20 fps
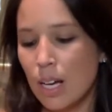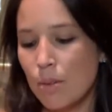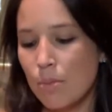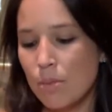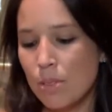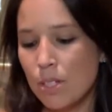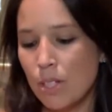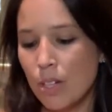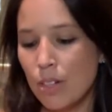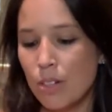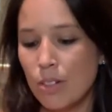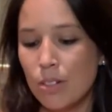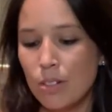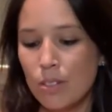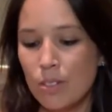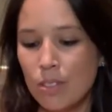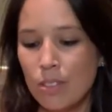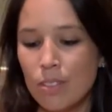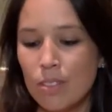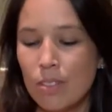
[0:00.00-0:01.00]

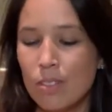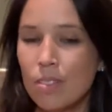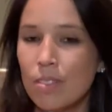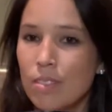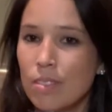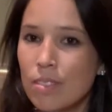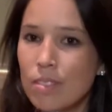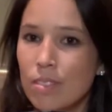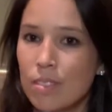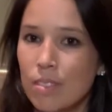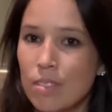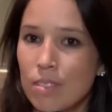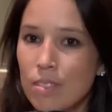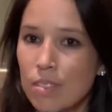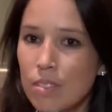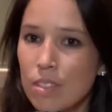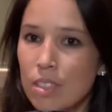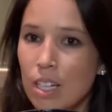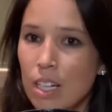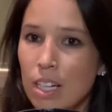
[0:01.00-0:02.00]
So
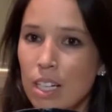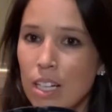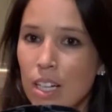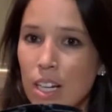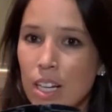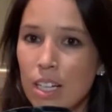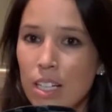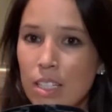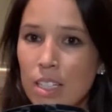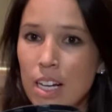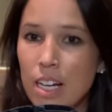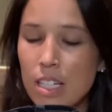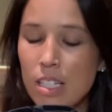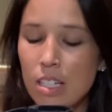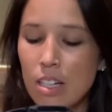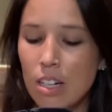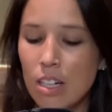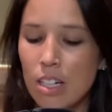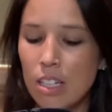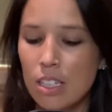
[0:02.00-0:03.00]
I got a nice
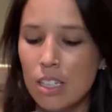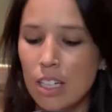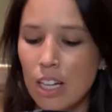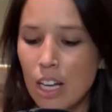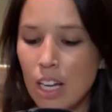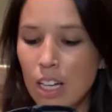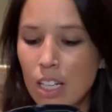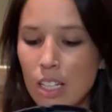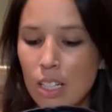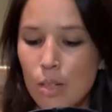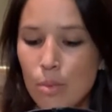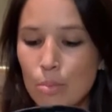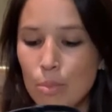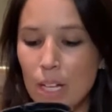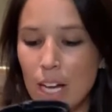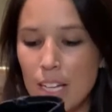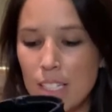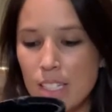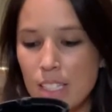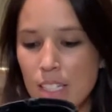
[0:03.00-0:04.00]
hard
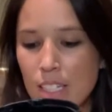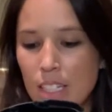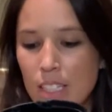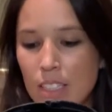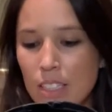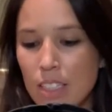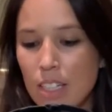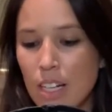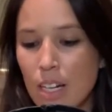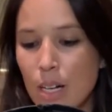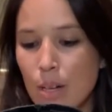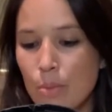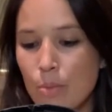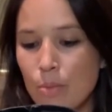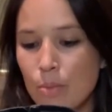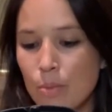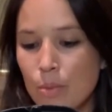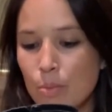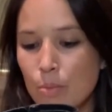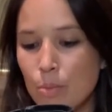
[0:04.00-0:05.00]
plastic
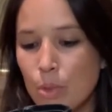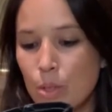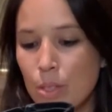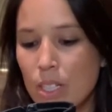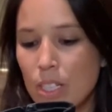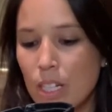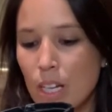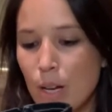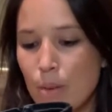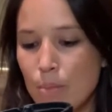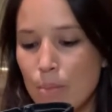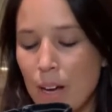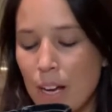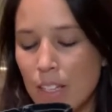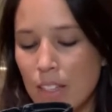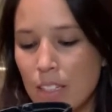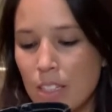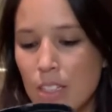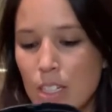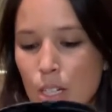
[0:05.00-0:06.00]
molded cup back
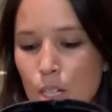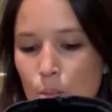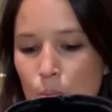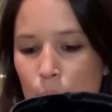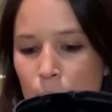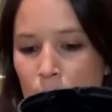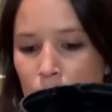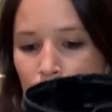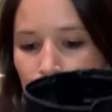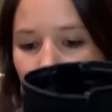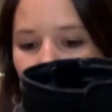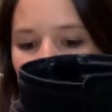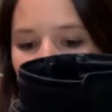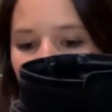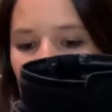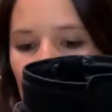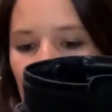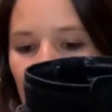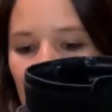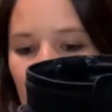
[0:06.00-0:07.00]
there to help me control my
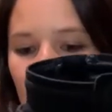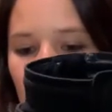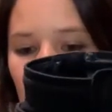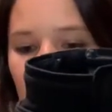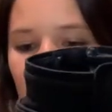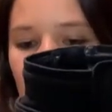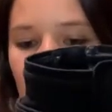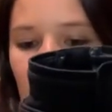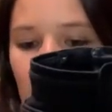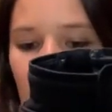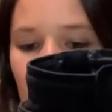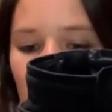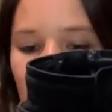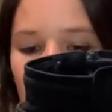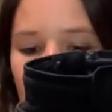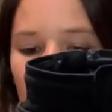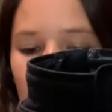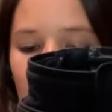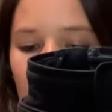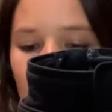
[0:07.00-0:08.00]
ankle.
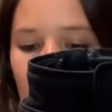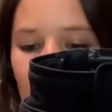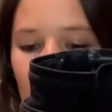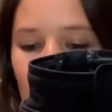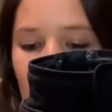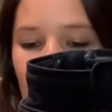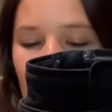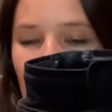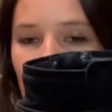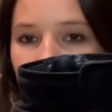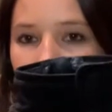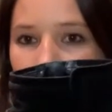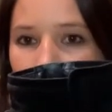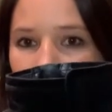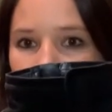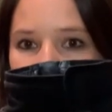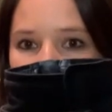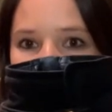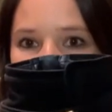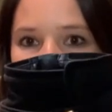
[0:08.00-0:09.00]
I have
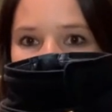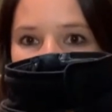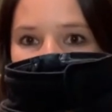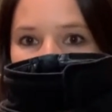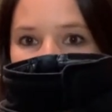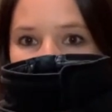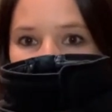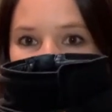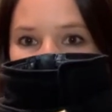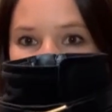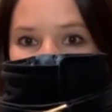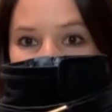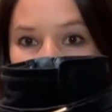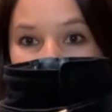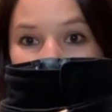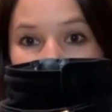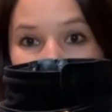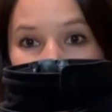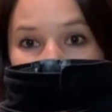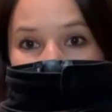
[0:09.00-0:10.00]
a
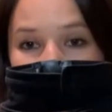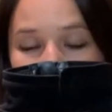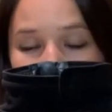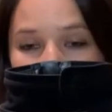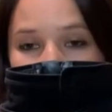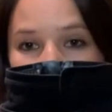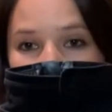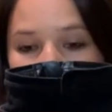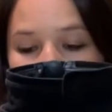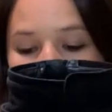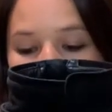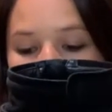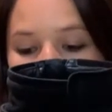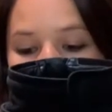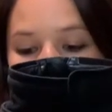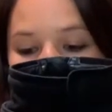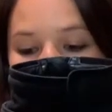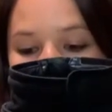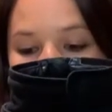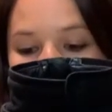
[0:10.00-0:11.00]
heel, a
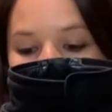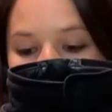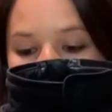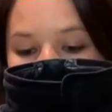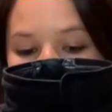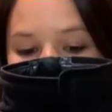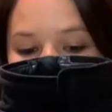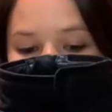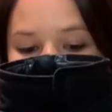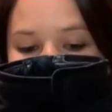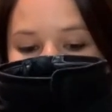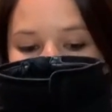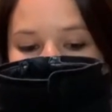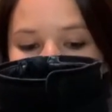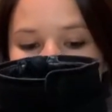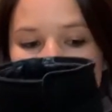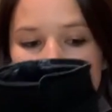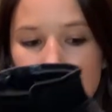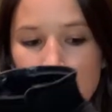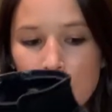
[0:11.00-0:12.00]
small shock
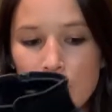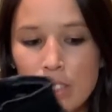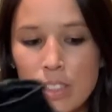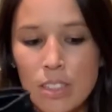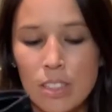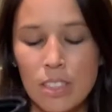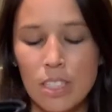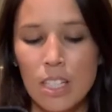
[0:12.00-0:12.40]
absorbing heel.